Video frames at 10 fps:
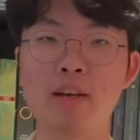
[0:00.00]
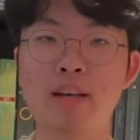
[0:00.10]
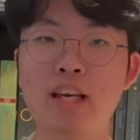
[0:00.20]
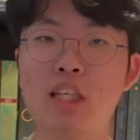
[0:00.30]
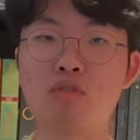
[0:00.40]

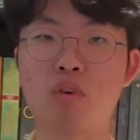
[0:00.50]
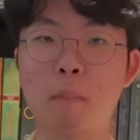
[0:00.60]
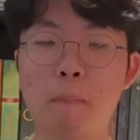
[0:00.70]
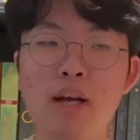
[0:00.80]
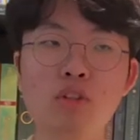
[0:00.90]
is for a
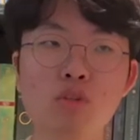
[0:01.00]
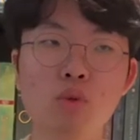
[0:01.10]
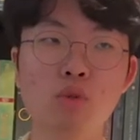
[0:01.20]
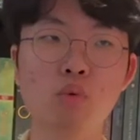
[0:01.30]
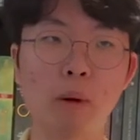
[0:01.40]
better
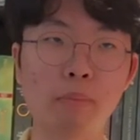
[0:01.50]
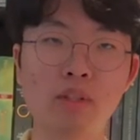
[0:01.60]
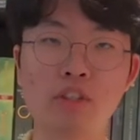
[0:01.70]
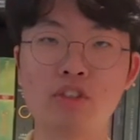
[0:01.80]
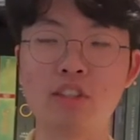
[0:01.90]
social
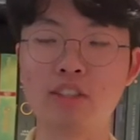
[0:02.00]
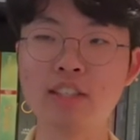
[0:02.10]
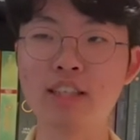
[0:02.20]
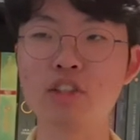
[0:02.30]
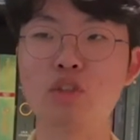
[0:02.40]
reputation and
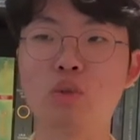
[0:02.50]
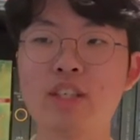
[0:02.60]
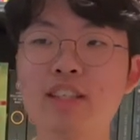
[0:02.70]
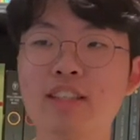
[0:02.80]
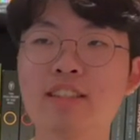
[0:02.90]
status so
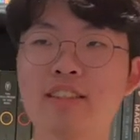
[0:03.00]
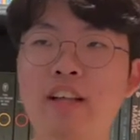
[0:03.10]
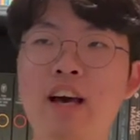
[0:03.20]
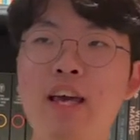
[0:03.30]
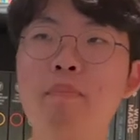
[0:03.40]
he can
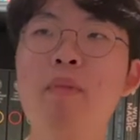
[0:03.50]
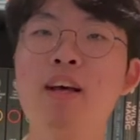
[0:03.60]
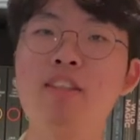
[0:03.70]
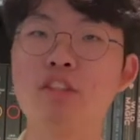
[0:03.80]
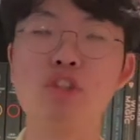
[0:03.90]
climb
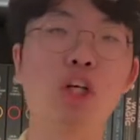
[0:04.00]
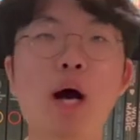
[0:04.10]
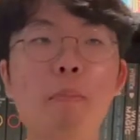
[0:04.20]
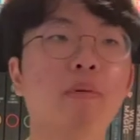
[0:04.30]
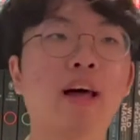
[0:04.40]
the
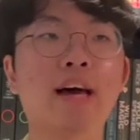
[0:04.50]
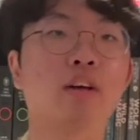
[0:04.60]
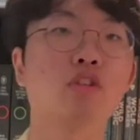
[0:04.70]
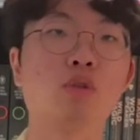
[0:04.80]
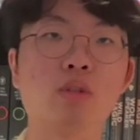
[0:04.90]
job
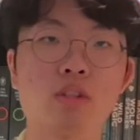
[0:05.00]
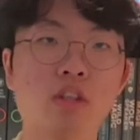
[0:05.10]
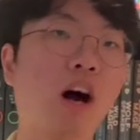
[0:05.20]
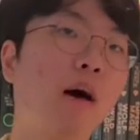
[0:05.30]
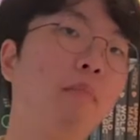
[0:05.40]
ladder to the
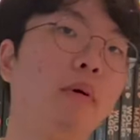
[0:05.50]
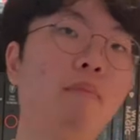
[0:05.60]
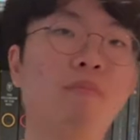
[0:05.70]
top.